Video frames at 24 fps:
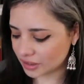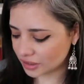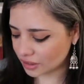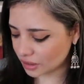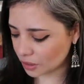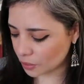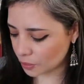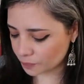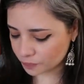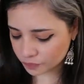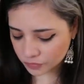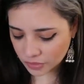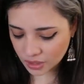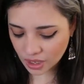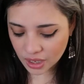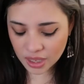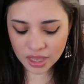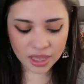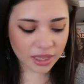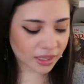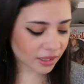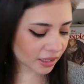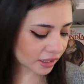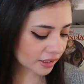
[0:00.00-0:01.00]
So
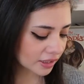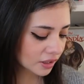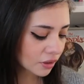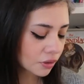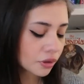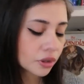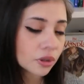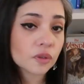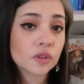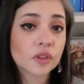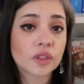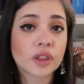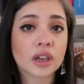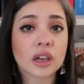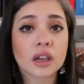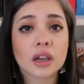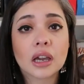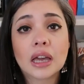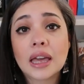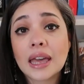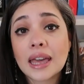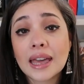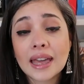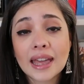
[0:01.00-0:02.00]
that's going over
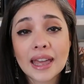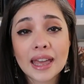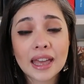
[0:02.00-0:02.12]
there.